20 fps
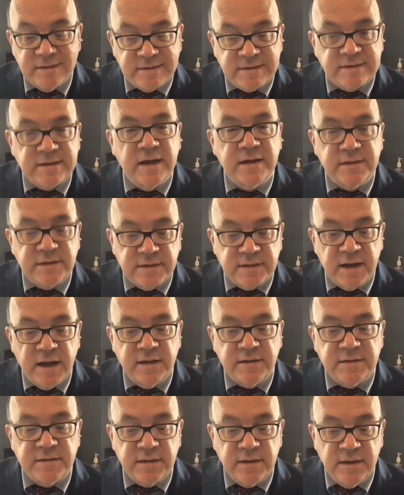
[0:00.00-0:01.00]

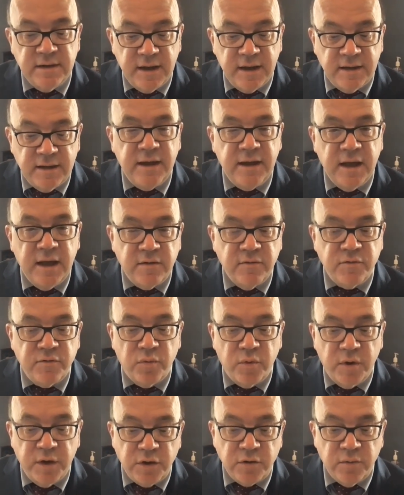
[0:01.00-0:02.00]
sunsets at the end of
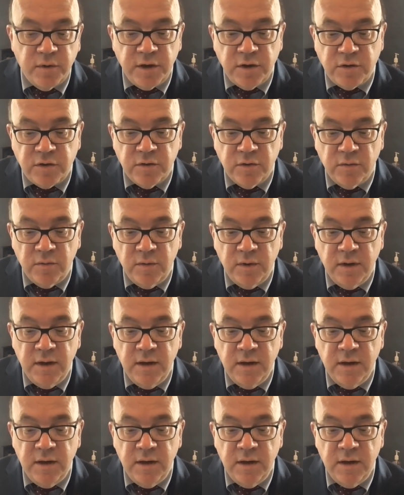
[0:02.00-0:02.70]
2022.